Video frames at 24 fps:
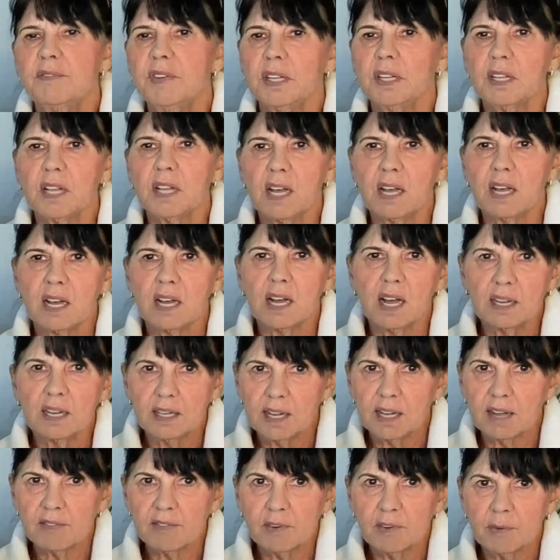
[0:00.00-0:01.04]
feel
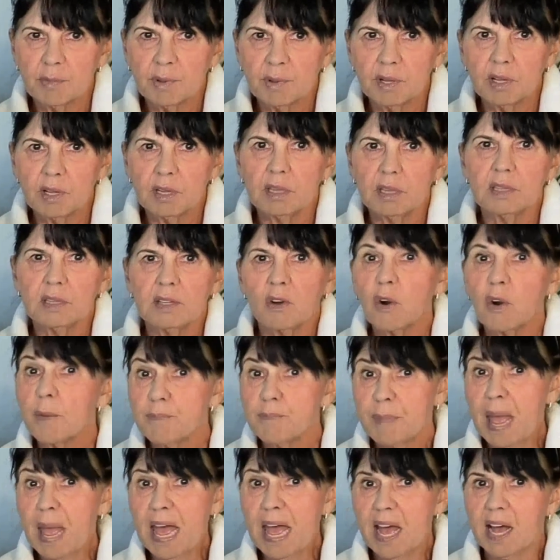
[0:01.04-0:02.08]
unlovable
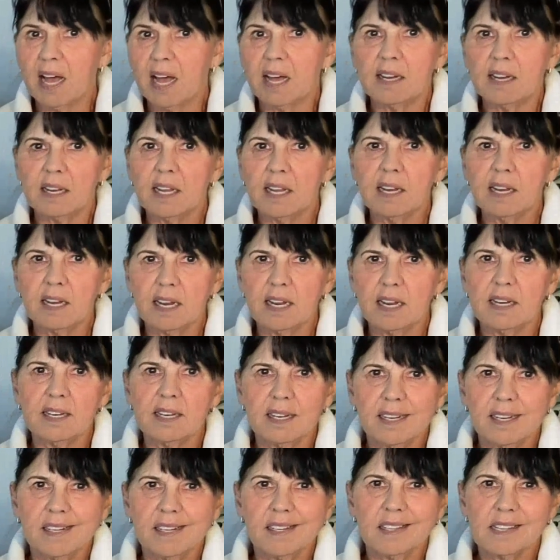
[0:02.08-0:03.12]
or bad
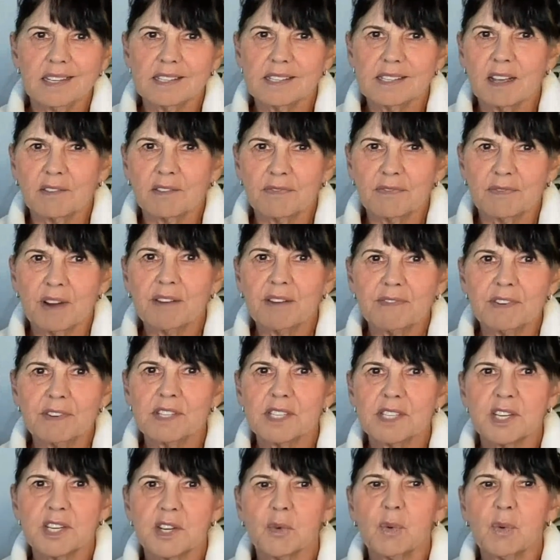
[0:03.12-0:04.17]
in the
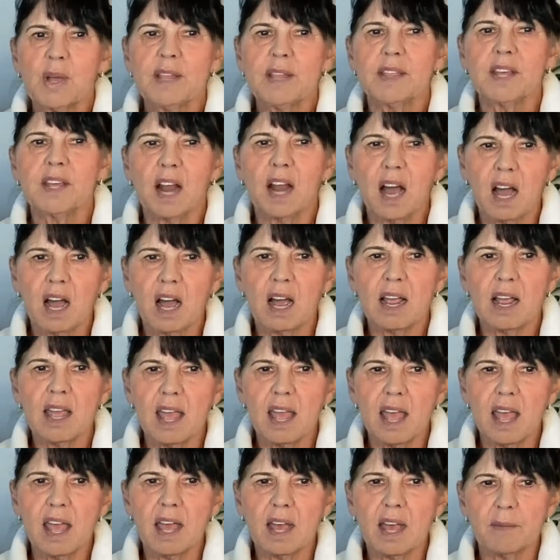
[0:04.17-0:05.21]
self-referencing way that
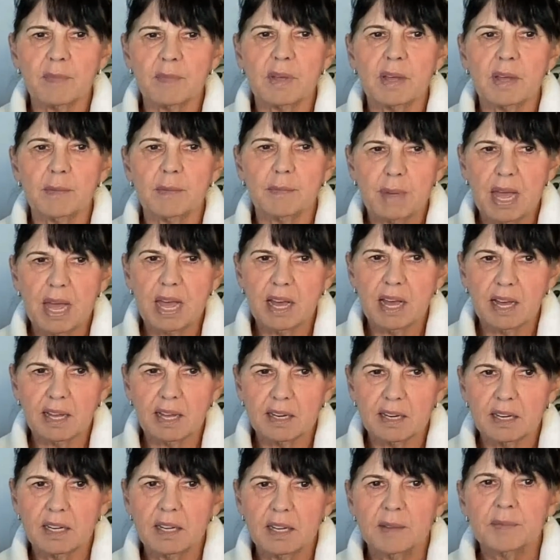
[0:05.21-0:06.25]
I am
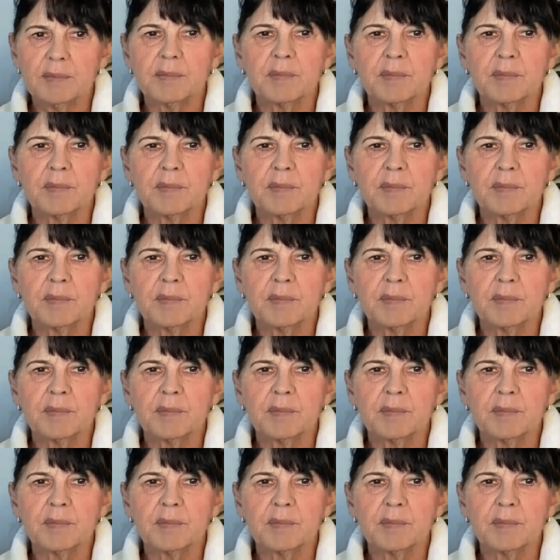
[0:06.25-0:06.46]
bad.